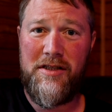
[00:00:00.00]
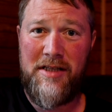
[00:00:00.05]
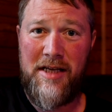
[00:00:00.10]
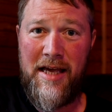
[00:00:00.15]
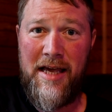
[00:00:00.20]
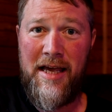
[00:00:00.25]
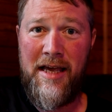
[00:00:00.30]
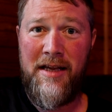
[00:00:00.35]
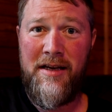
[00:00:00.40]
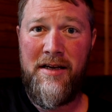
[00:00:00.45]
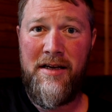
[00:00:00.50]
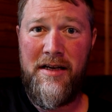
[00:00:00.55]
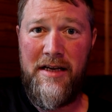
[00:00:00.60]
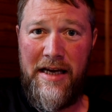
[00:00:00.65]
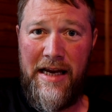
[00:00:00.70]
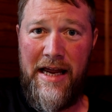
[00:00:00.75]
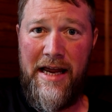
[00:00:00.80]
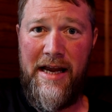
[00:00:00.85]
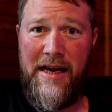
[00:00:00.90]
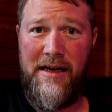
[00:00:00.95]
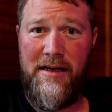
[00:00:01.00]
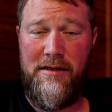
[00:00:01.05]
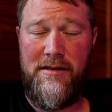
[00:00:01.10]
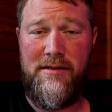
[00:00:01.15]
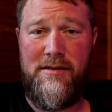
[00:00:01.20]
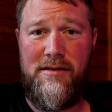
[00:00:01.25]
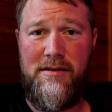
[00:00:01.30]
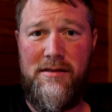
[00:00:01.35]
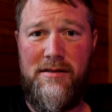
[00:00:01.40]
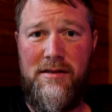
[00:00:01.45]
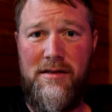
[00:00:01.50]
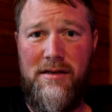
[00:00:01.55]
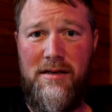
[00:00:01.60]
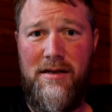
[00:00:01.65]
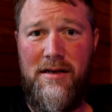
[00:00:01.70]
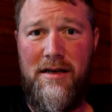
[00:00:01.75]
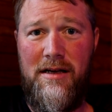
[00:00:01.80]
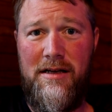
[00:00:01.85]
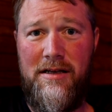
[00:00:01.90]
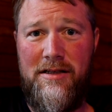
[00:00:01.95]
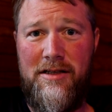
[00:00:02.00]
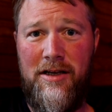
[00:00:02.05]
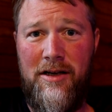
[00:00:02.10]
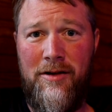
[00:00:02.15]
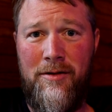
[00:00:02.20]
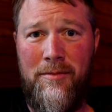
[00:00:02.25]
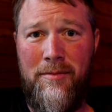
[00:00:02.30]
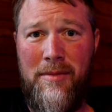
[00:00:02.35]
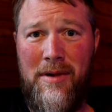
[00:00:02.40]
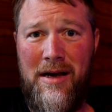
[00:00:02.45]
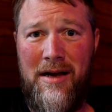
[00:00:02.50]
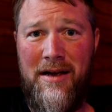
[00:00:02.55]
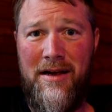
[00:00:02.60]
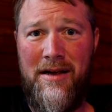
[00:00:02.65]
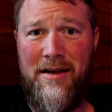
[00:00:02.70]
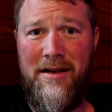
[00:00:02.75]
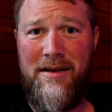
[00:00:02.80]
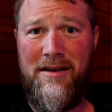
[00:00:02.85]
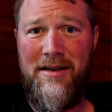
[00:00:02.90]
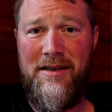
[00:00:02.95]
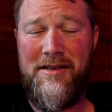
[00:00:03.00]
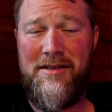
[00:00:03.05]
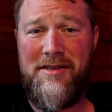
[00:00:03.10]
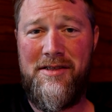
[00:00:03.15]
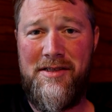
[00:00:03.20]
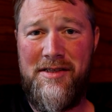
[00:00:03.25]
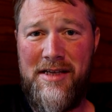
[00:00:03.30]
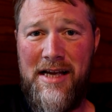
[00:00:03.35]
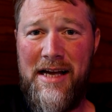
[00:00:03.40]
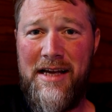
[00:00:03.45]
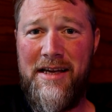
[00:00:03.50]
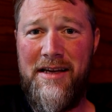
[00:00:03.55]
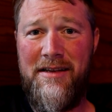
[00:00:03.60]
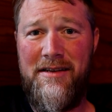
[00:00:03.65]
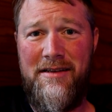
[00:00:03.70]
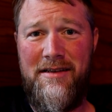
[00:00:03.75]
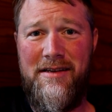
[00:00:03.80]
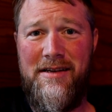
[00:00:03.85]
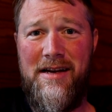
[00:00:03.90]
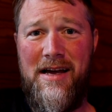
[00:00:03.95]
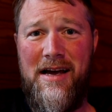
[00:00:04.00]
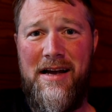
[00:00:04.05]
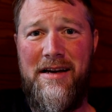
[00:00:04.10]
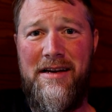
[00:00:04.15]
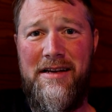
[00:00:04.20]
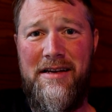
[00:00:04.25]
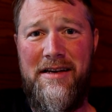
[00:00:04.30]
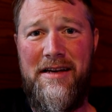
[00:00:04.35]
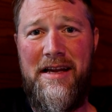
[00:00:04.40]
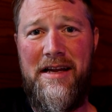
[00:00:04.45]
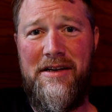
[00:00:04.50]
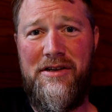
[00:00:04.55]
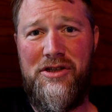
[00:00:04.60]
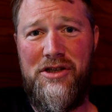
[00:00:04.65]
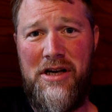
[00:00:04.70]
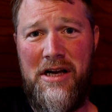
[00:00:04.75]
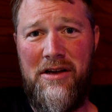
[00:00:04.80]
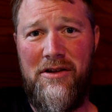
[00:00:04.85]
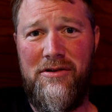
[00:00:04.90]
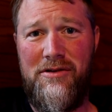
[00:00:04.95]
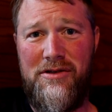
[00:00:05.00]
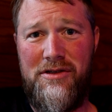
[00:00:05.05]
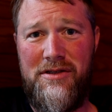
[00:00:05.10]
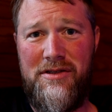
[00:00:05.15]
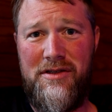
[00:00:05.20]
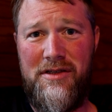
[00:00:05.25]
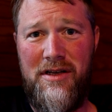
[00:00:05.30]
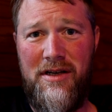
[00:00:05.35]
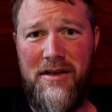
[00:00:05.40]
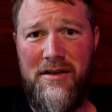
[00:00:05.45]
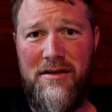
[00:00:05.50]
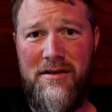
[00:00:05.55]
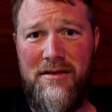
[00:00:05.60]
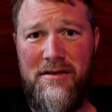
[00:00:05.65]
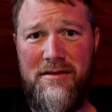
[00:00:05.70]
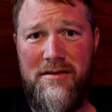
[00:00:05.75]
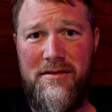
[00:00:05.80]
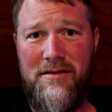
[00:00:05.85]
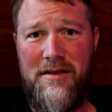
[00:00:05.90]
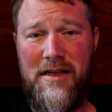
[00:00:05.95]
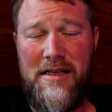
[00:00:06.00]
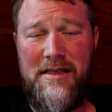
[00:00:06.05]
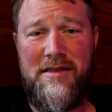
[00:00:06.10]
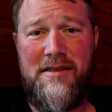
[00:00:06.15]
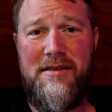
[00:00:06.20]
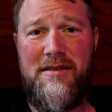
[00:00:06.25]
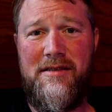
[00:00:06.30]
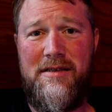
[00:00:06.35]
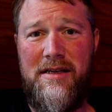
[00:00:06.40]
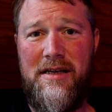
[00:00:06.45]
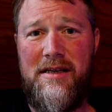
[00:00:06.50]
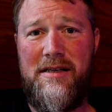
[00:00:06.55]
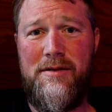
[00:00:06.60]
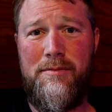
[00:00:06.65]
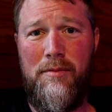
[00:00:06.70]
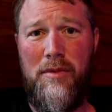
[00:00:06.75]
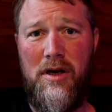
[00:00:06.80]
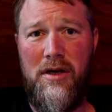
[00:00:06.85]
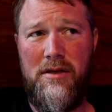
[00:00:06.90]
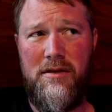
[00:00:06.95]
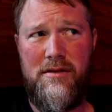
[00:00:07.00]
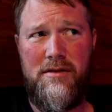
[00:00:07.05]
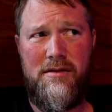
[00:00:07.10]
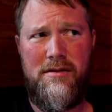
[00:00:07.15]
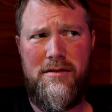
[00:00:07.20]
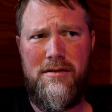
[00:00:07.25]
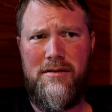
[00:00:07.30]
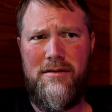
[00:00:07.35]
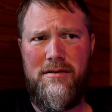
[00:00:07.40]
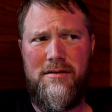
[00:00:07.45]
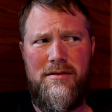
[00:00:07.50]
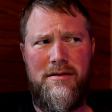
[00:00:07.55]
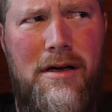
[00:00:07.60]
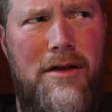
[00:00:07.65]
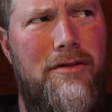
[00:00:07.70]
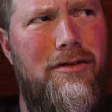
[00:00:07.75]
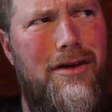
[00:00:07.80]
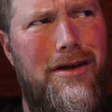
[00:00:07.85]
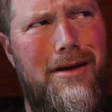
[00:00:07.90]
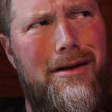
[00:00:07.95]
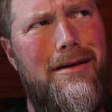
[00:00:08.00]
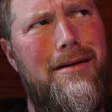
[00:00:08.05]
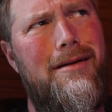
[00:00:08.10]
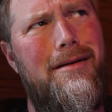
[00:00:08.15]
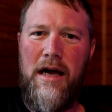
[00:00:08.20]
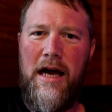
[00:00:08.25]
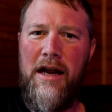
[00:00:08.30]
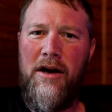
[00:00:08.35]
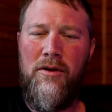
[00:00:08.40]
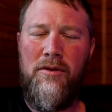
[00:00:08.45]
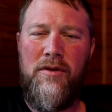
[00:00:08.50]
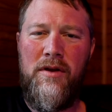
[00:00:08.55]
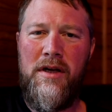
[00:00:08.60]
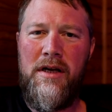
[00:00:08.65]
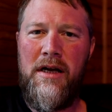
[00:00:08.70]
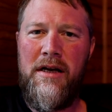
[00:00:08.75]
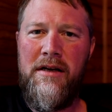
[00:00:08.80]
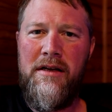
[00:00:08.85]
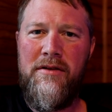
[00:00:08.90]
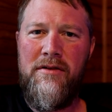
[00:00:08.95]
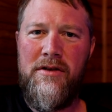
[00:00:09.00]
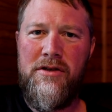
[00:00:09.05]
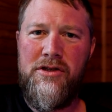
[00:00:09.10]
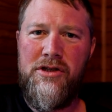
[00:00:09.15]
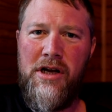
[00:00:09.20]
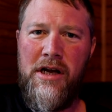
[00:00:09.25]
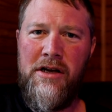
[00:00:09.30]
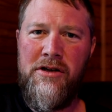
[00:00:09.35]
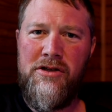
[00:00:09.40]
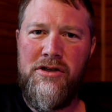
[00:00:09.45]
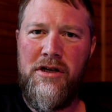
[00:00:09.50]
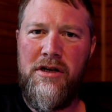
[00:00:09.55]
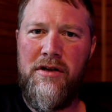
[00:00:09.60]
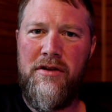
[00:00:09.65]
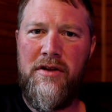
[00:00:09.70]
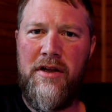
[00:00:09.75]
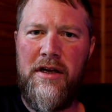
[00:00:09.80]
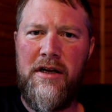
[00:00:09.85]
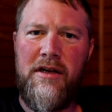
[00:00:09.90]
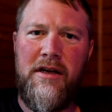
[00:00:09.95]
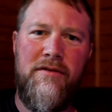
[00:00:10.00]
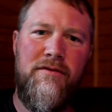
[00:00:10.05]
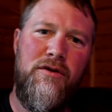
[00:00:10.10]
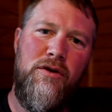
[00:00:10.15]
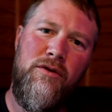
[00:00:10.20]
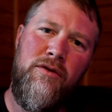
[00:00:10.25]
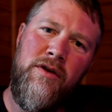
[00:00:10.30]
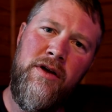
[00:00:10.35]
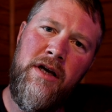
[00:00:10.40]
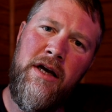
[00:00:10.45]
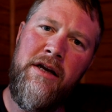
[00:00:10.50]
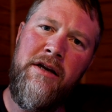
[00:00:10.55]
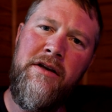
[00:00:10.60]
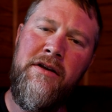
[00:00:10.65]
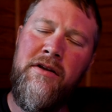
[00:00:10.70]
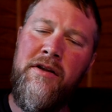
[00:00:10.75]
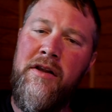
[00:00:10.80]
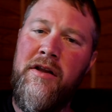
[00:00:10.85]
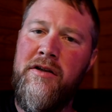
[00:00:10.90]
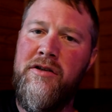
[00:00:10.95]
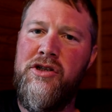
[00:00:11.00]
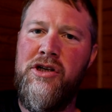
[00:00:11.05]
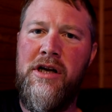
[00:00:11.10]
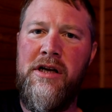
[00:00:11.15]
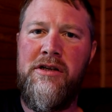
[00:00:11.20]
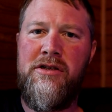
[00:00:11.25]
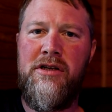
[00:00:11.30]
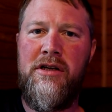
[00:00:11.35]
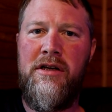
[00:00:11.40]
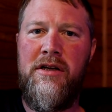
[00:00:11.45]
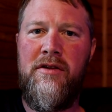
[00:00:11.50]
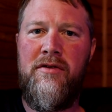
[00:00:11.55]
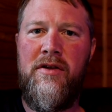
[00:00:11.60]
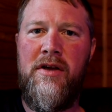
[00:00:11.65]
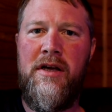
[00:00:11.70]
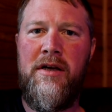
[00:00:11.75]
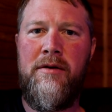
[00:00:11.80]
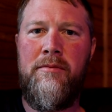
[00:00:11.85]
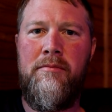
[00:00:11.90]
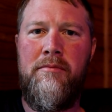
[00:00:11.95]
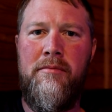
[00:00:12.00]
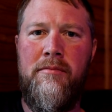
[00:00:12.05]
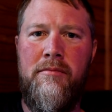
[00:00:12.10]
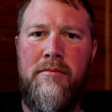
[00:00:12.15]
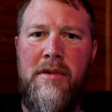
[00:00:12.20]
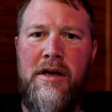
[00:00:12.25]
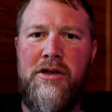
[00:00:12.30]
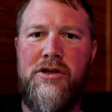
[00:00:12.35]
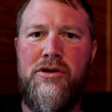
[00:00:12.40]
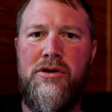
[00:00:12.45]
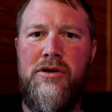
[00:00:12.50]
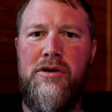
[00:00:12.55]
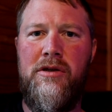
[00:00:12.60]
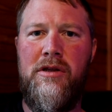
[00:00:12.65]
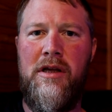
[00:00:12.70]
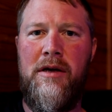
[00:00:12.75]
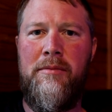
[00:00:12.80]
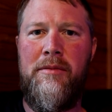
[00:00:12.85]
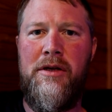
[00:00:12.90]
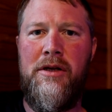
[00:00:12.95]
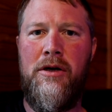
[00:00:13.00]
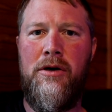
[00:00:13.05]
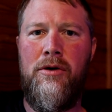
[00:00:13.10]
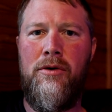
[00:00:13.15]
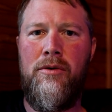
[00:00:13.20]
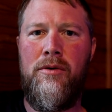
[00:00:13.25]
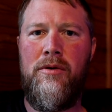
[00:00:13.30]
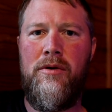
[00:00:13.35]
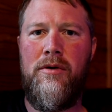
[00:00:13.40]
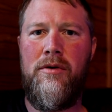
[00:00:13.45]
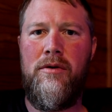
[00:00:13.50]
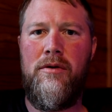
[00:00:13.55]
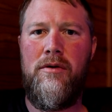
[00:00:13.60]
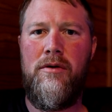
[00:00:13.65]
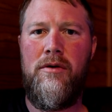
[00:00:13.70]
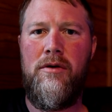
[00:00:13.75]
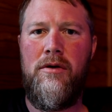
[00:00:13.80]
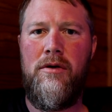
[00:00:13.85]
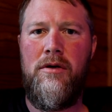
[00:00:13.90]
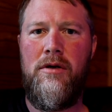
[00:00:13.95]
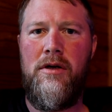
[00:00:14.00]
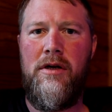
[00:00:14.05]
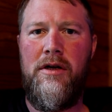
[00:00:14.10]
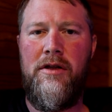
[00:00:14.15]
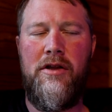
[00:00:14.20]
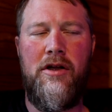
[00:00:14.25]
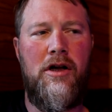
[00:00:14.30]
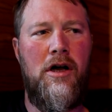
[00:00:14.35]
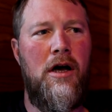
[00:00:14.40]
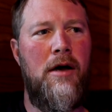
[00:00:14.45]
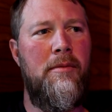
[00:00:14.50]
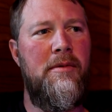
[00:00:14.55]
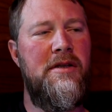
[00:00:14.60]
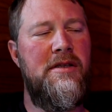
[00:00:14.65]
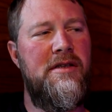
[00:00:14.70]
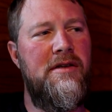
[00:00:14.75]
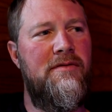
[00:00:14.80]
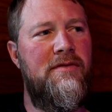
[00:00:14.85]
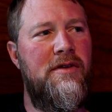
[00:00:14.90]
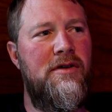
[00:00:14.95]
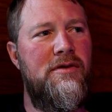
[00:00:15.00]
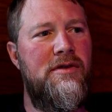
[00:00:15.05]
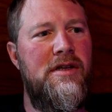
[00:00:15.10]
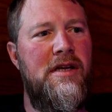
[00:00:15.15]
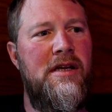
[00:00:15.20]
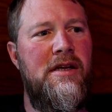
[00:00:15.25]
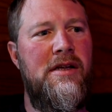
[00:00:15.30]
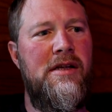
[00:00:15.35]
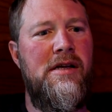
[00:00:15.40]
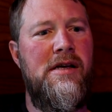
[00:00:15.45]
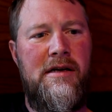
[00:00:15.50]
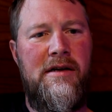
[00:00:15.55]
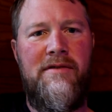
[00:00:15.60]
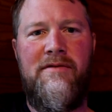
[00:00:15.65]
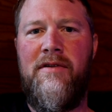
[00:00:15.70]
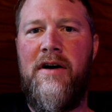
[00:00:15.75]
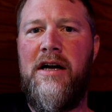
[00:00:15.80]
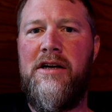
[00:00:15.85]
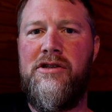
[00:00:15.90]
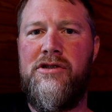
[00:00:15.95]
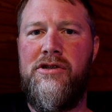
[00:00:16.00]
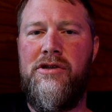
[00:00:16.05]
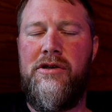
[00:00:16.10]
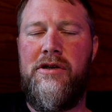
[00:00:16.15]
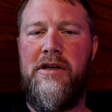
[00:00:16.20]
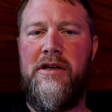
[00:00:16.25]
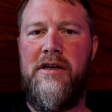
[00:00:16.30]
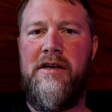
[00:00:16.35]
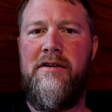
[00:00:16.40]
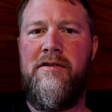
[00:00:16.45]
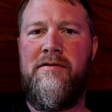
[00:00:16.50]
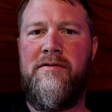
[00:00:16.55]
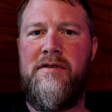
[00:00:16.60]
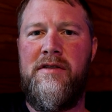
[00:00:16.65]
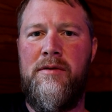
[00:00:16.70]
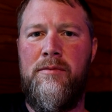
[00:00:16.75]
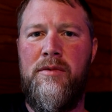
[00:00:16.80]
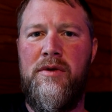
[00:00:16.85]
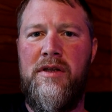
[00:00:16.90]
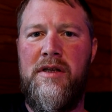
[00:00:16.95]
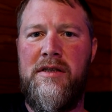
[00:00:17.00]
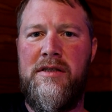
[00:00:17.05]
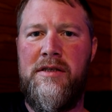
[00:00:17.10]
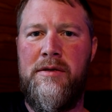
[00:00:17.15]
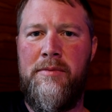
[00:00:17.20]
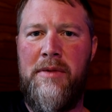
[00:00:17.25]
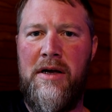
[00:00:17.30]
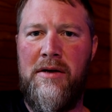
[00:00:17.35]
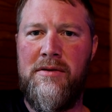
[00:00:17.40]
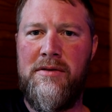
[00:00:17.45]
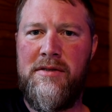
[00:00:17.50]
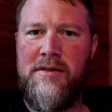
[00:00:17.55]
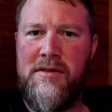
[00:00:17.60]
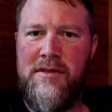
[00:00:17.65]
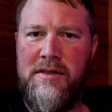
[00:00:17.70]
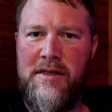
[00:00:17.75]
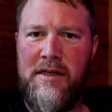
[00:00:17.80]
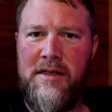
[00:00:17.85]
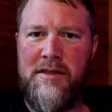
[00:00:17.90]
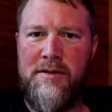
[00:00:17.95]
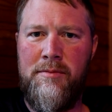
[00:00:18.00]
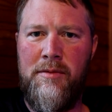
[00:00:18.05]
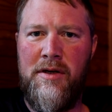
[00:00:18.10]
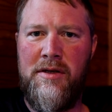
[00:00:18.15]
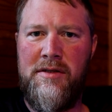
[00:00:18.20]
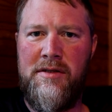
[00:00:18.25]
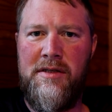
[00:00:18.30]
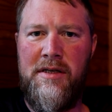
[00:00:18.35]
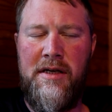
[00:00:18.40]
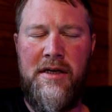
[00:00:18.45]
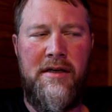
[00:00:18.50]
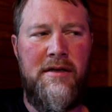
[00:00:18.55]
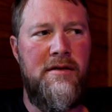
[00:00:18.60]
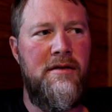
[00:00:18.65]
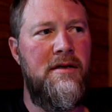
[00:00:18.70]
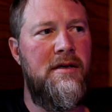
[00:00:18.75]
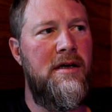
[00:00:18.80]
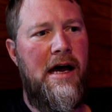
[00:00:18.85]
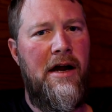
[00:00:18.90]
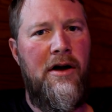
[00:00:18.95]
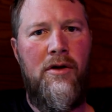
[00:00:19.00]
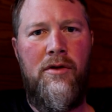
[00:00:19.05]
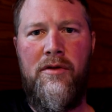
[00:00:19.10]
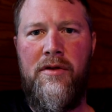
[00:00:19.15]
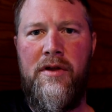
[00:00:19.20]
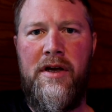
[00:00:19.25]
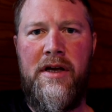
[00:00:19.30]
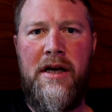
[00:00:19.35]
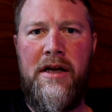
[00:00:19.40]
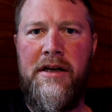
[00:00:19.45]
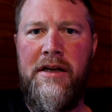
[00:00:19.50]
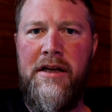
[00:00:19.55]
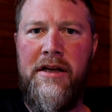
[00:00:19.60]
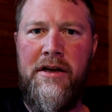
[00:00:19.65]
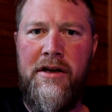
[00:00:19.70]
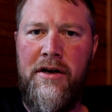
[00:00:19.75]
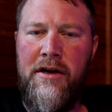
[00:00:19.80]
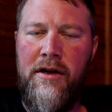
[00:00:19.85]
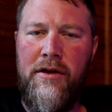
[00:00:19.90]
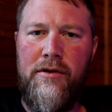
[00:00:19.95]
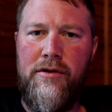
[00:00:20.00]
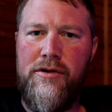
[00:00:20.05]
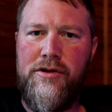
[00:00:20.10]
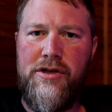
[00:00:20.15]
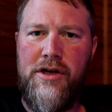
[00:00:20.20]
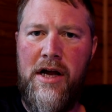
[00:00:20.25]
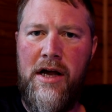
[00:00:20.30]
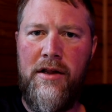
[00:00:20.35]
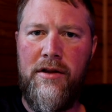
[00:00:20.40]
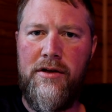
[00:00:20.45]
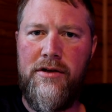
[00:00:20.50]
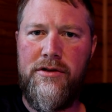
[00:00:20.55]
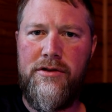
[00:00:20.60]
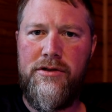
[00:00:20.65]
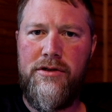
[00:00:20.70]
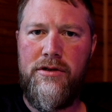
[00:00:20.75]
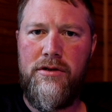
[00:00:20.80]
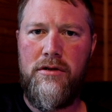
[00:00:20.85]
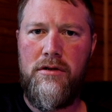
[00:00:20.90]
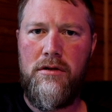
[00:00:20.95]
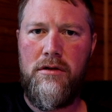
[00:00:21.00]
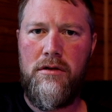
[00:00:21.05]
10 days until my second 90-day challenge is done. That's 6 months, I think. I don't think I need to change anything. If you think I need to change anything, make sure you let me know in the comments if there's any advice you could give someone that's about 6 months in. I don't think I need another challenge.